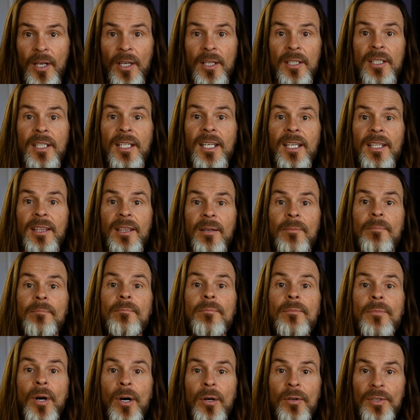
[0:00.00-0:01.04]
to get the
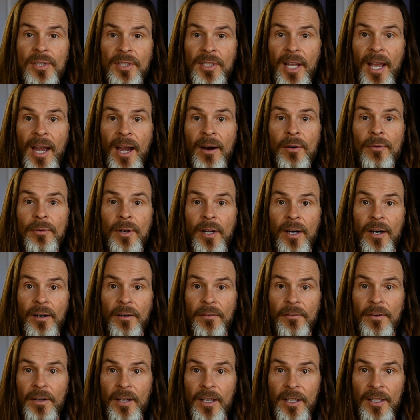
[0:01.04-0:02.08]
most out
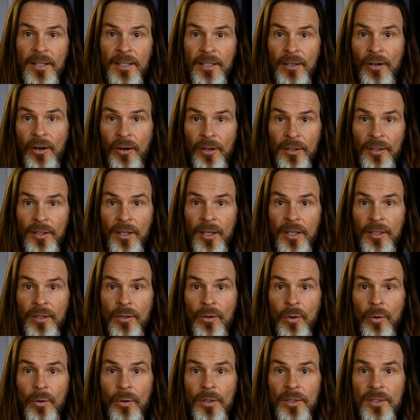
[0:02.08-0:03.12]
of the online
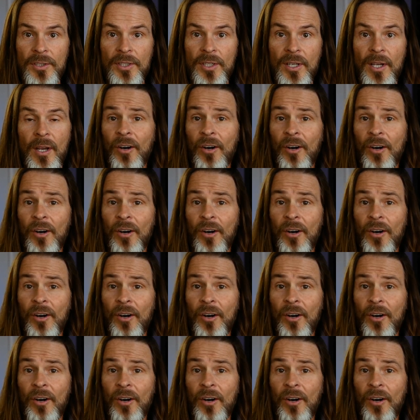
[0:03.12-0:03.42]
course.